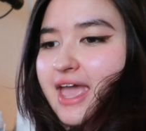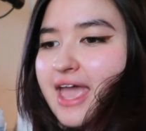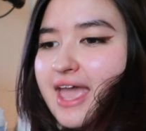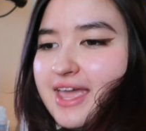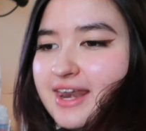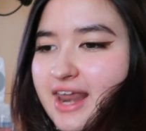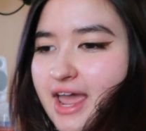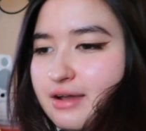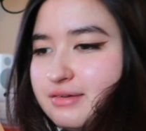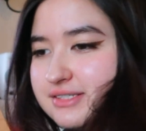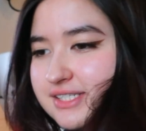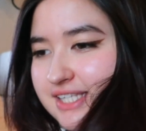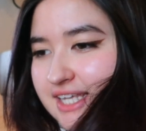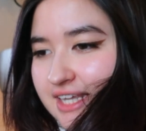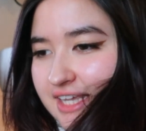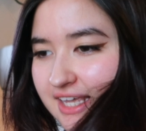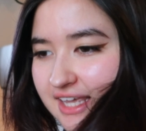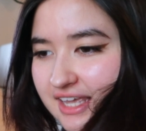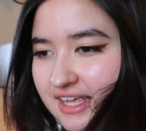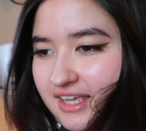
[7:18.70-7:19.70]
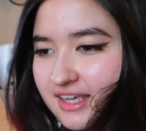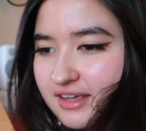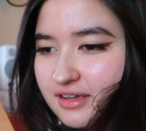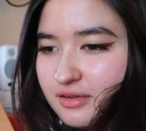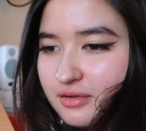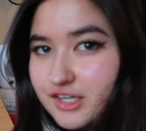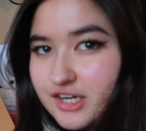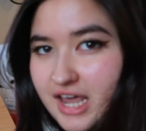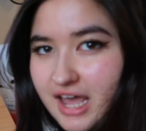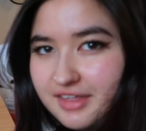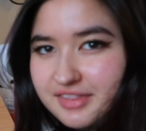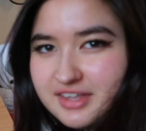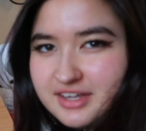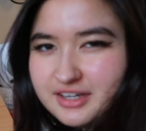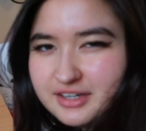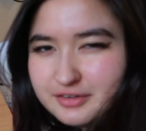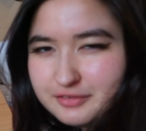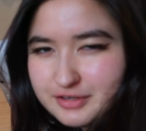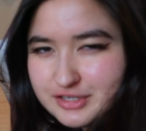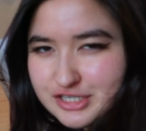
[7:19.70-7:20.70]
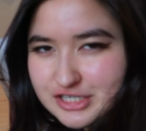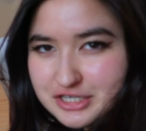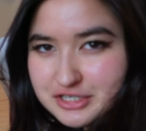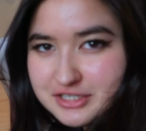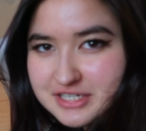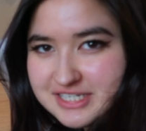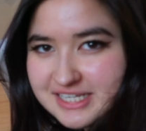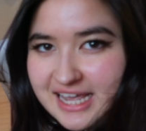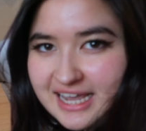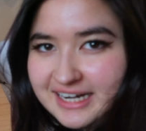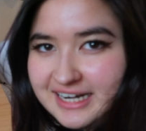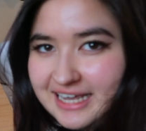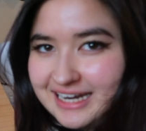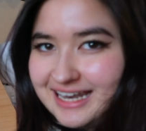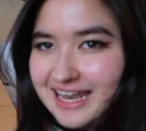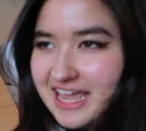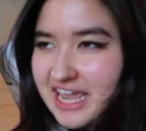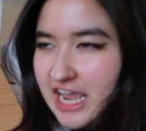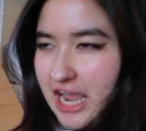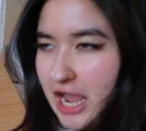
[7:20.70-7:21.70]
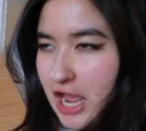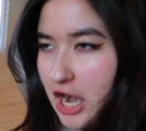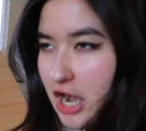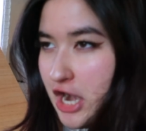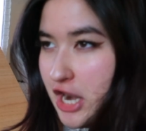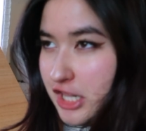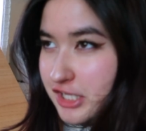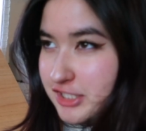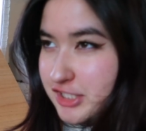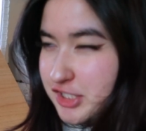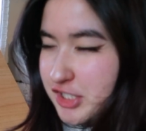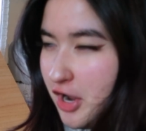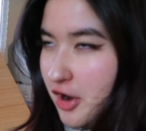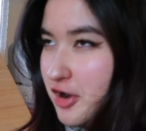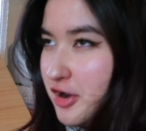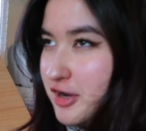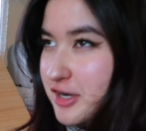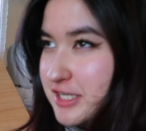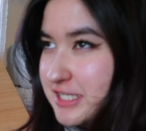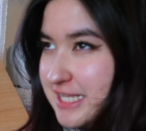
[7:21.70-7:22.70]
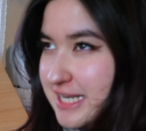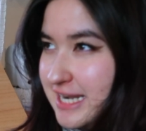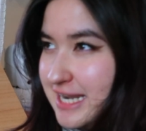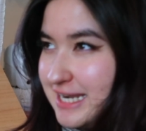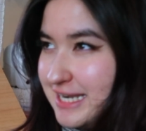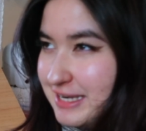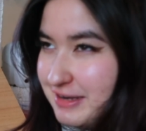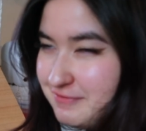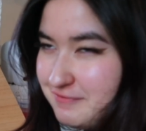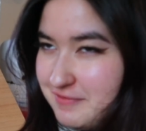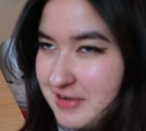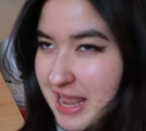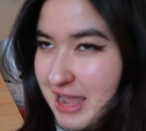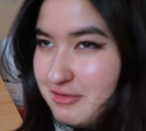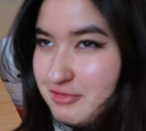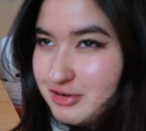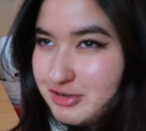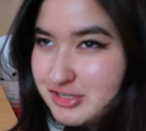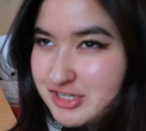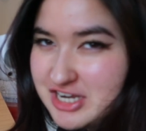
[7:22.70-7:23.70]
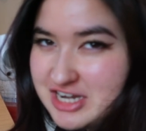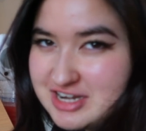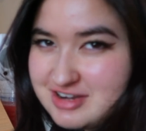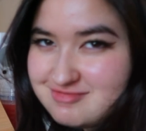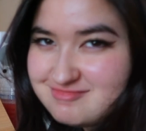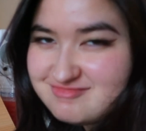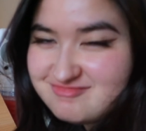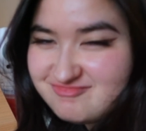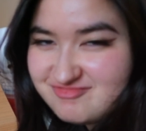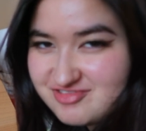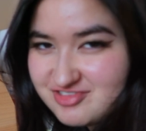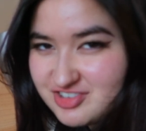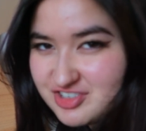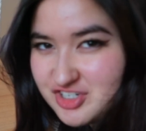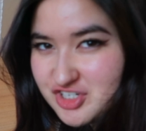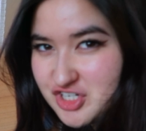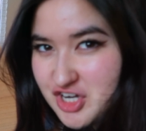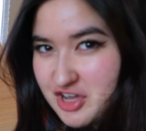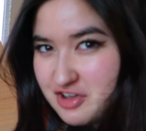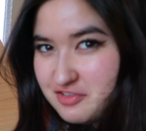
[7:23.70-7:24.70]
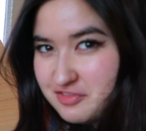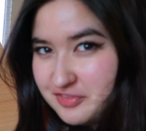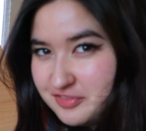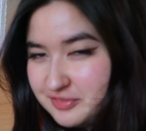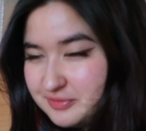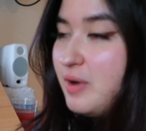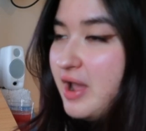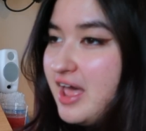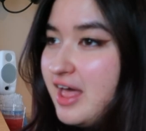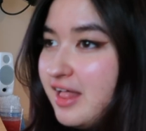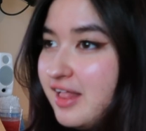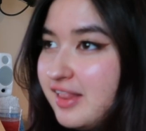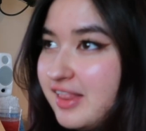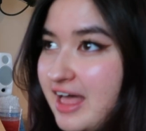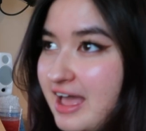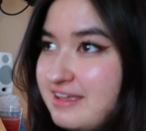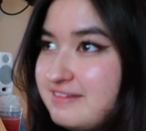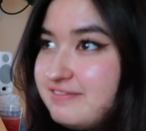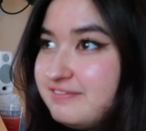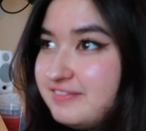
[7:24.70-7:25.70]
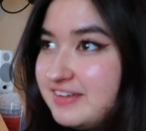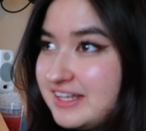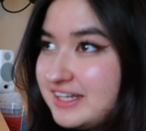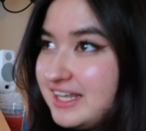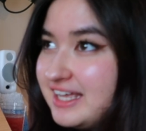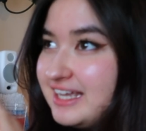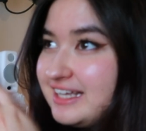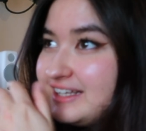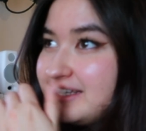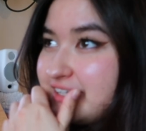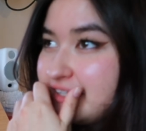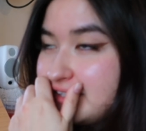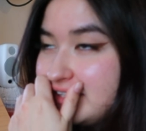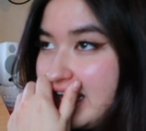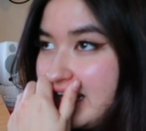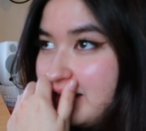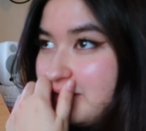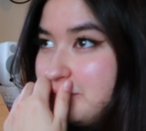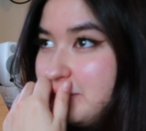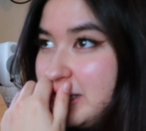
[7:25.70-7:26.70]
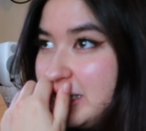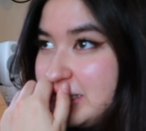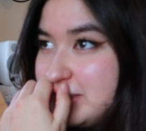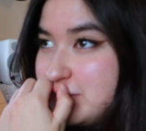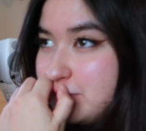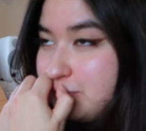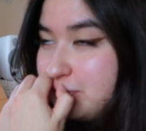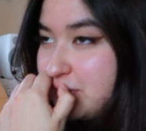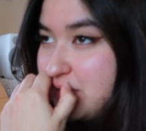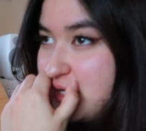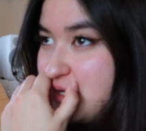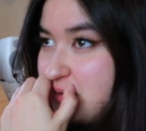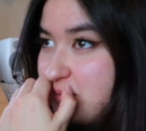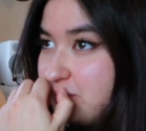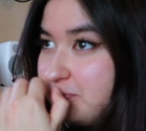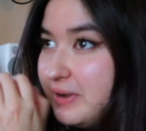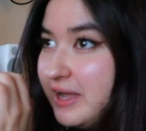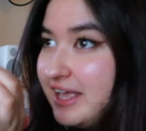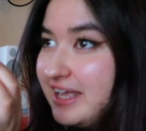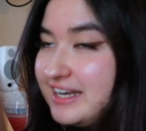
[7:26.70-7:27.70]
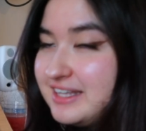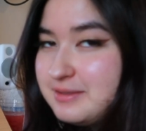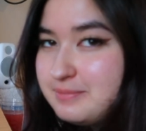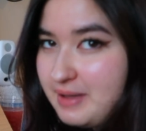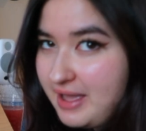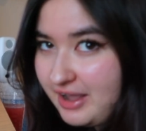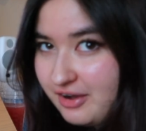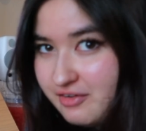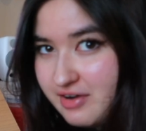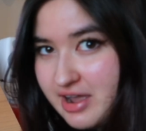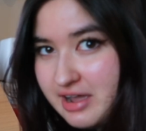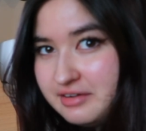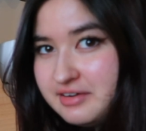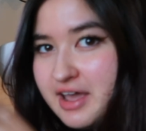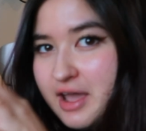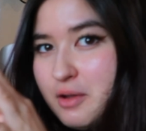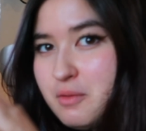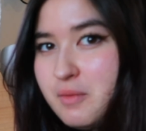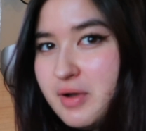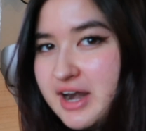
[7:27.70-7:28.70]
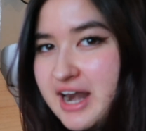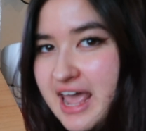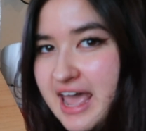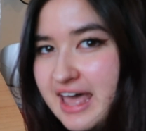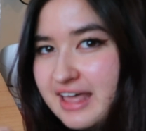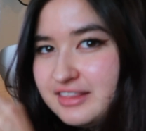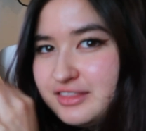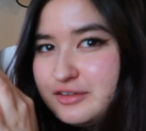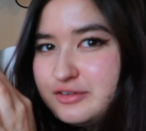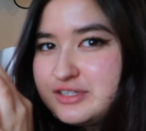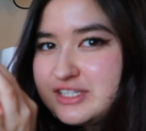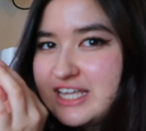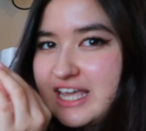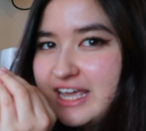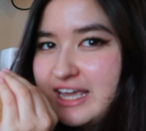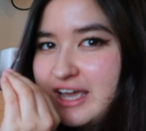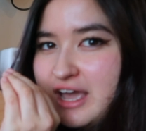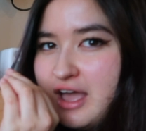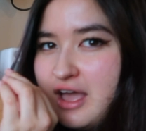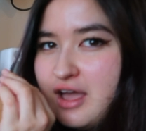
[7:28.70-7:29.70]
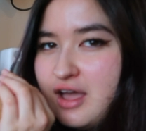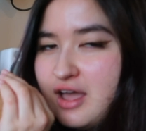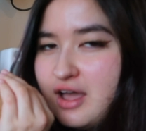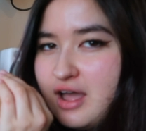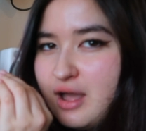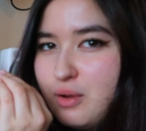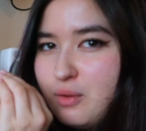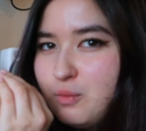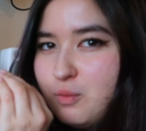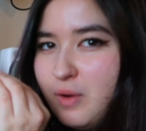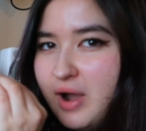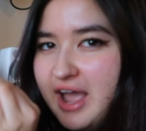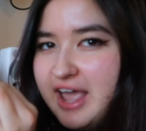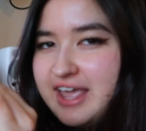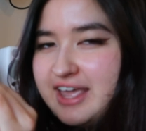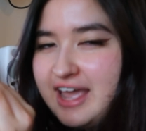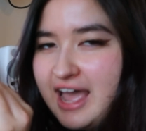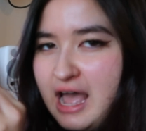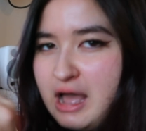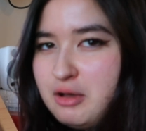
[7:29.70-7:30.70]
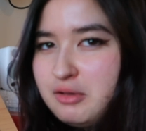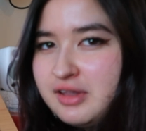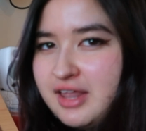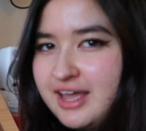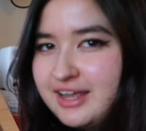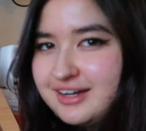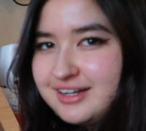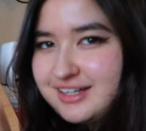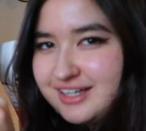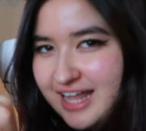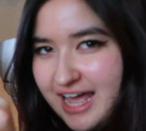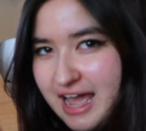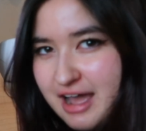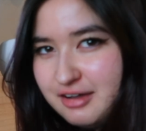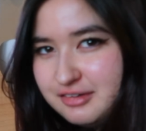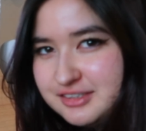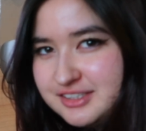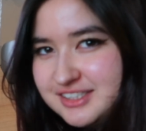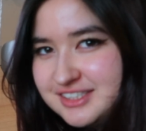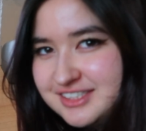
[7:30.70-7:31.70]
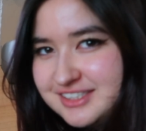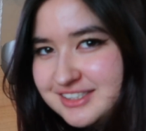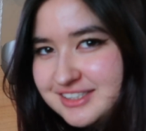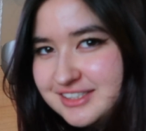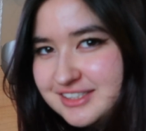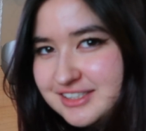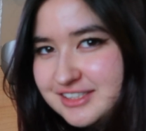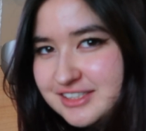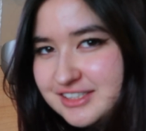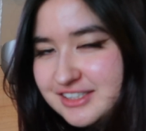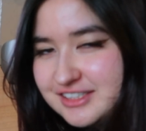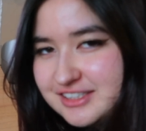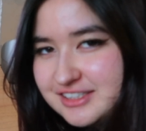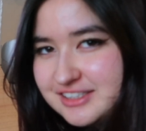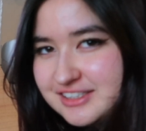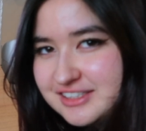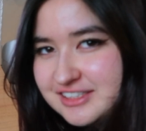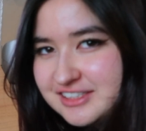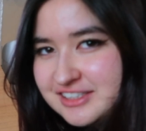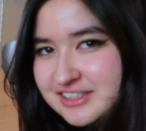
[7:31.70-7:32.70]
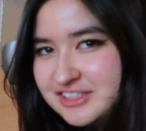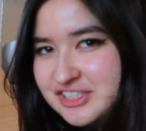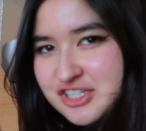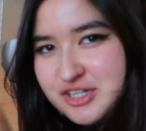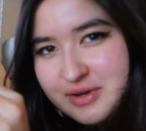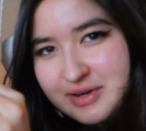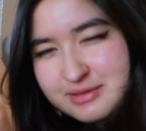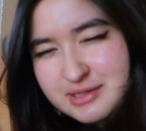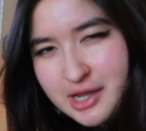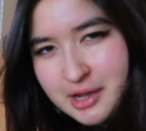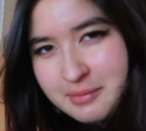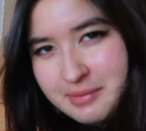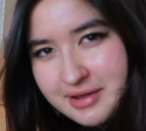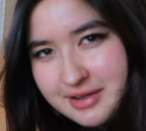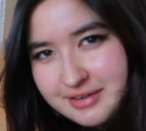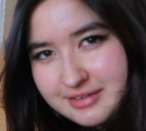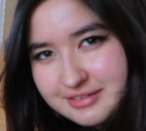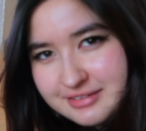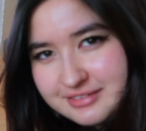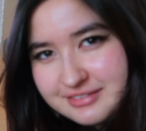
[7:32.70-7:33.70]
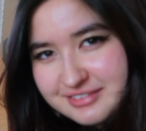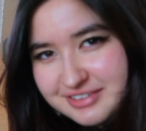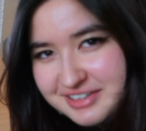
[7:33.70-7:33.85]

and I was thinking, you know how the original design had like little stars and flowers and stuff? Well, I feel like that'll make it super cute, but in the background I want to add those like white outline clouds. Do you know what I'm talking about?